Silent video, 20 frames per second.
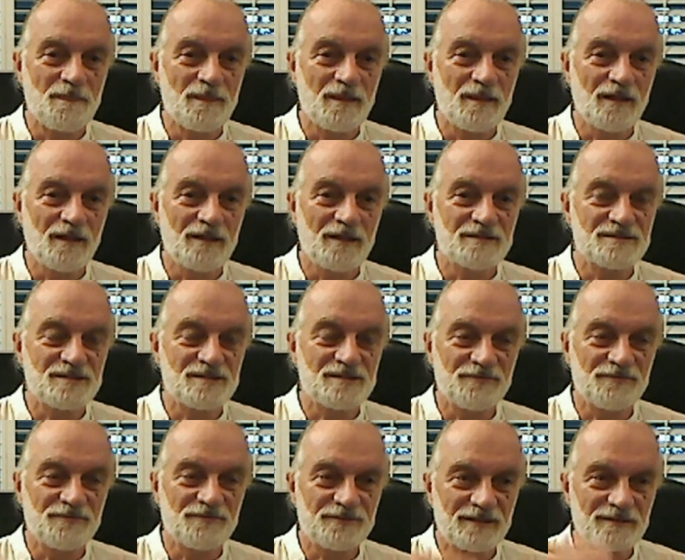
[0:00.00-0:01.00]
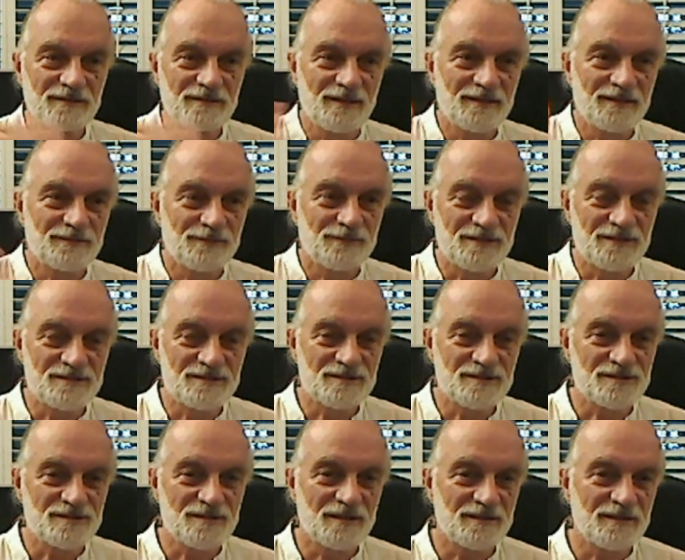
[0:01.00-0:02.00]
And suffering likewise
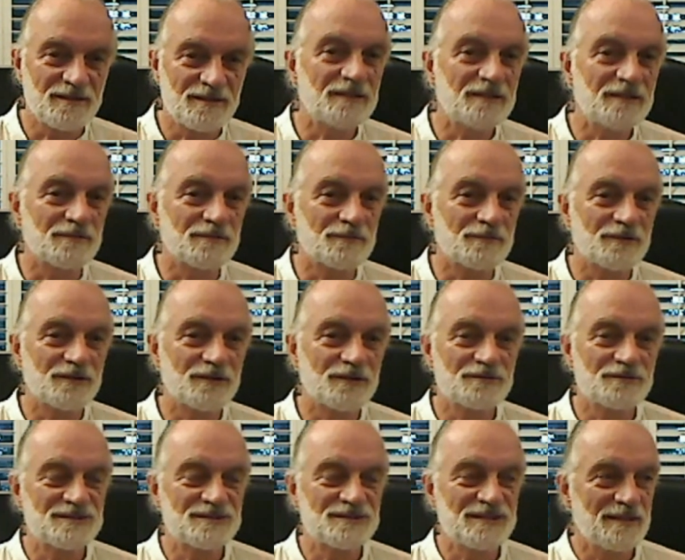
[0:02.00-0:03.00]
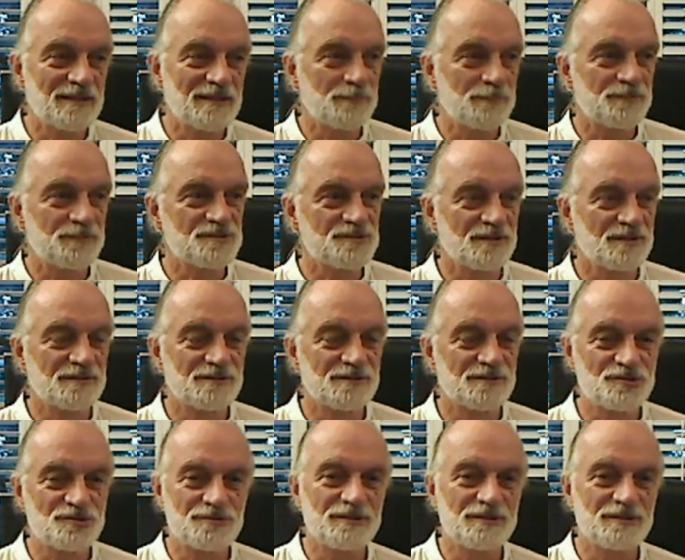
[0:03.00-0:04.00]
is not hidden, where you see lepers on the
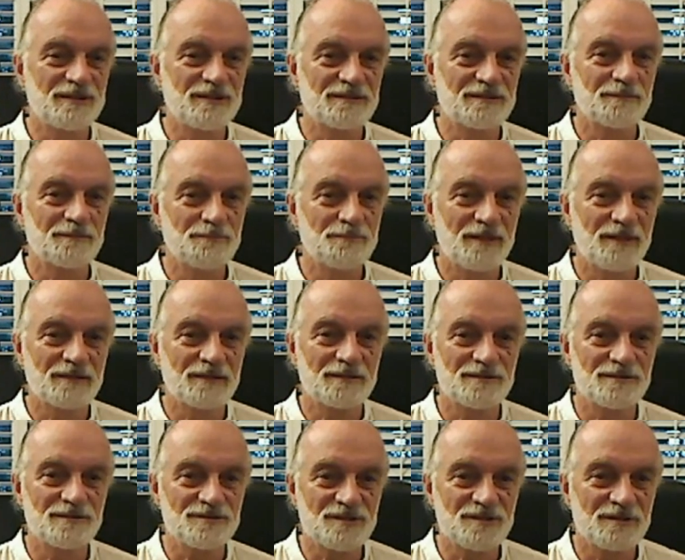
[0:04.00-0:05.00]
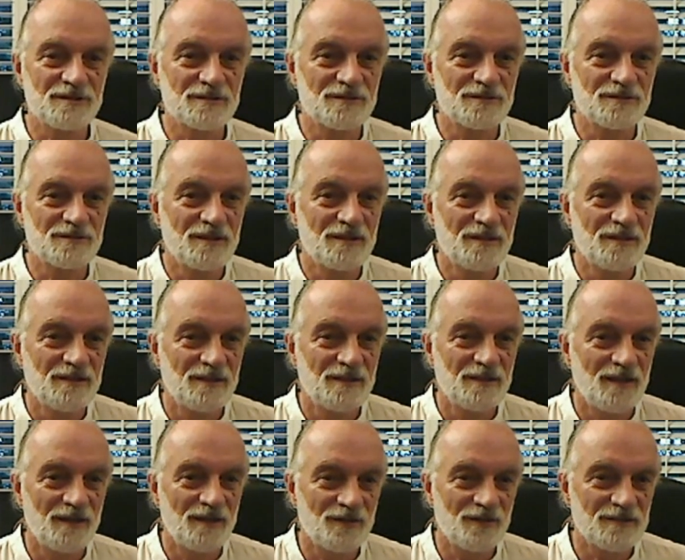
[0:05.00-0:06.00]
street and beggars and
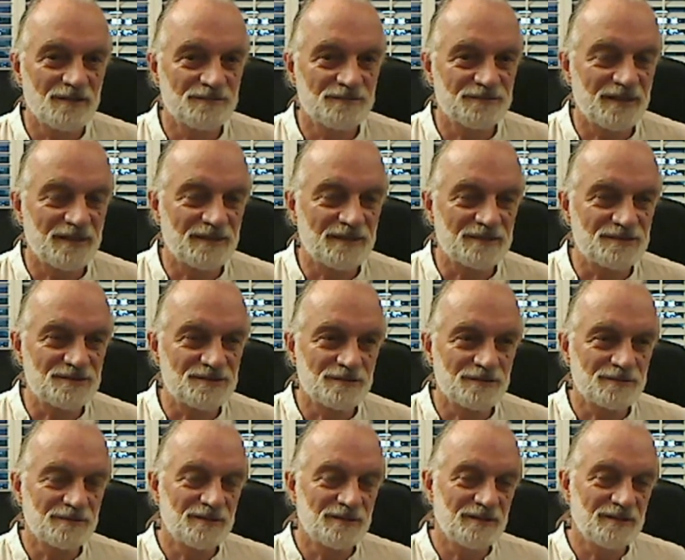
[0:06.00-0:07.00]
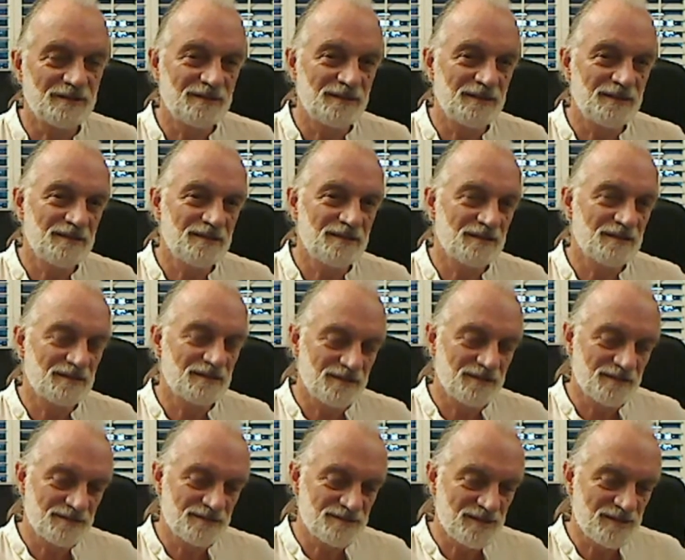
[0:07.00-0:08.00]
all of that. So in India,
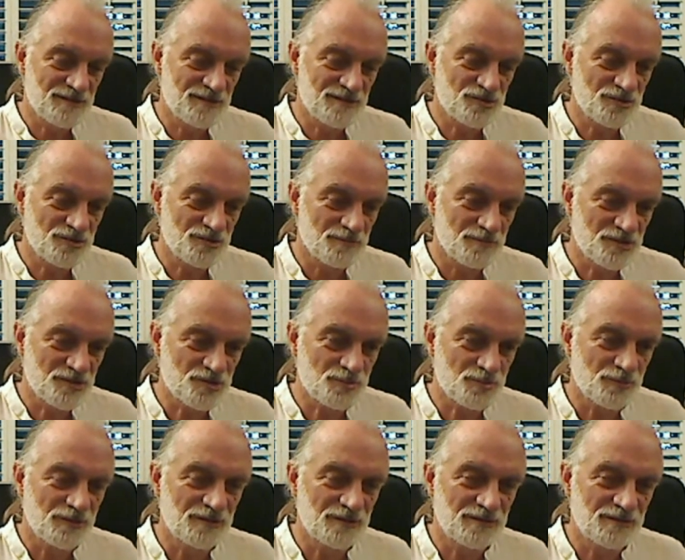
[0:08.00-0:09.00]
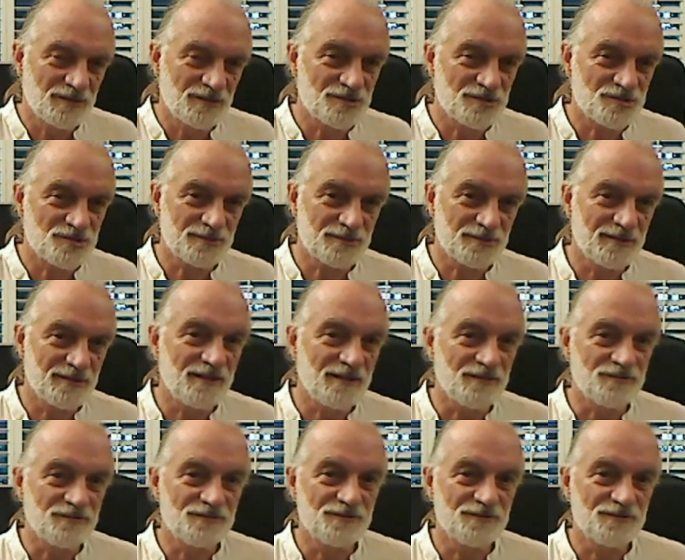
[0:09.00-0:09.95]
in a sense, you're much more in touch with life.